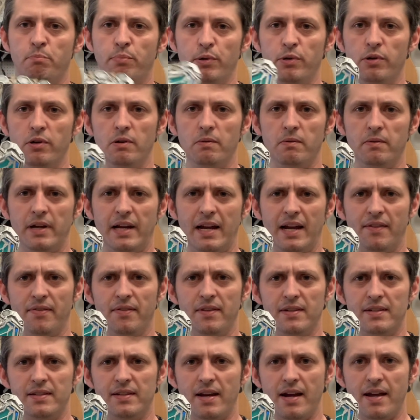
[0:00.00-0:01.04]
Boom, we had
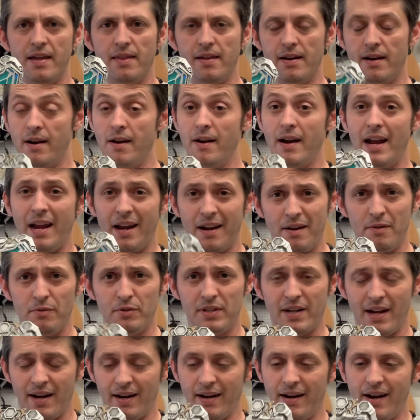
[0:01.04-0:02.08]
this guy there, and it was
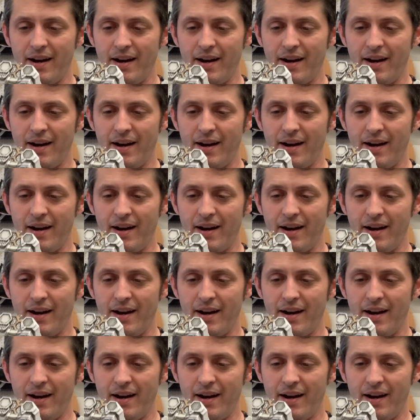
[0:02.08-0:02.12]
kind of